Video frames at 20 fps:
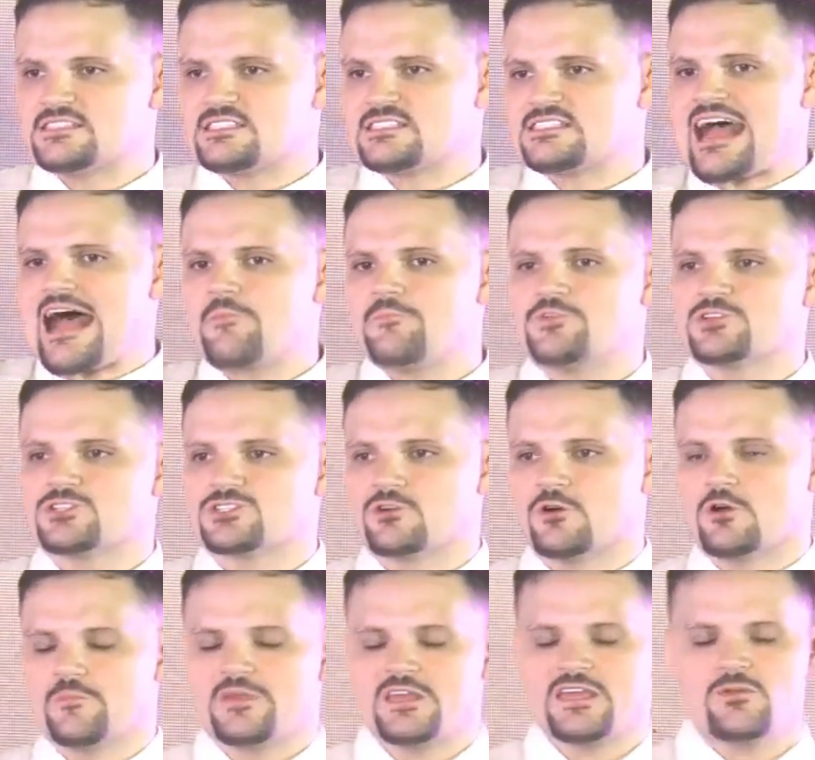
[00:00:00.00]
stop the storm;
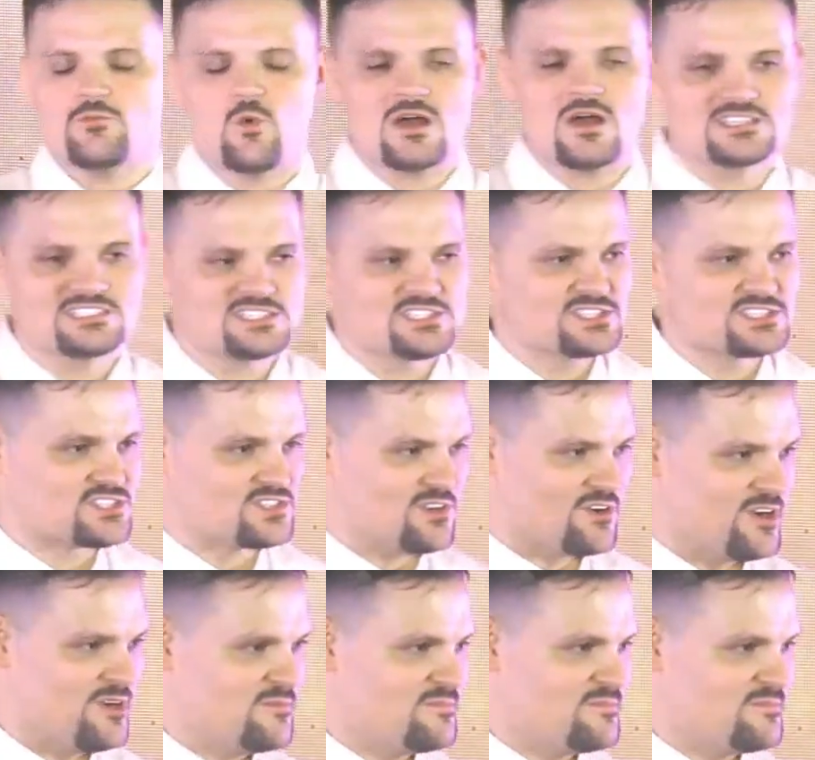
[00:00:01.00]
he was the storm.